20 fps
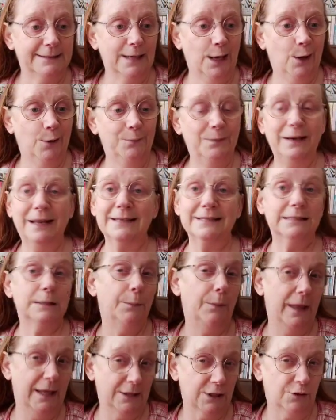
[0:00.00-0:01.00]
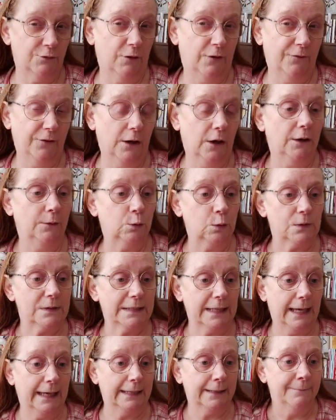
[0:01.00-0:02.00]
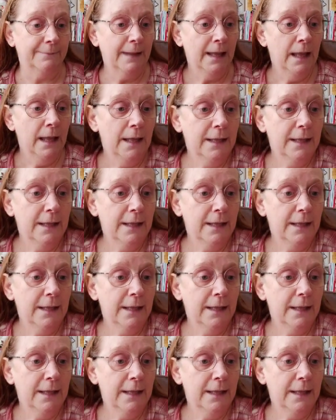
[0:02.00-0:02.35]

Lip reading: So, but that's the pleasure of it, I will say.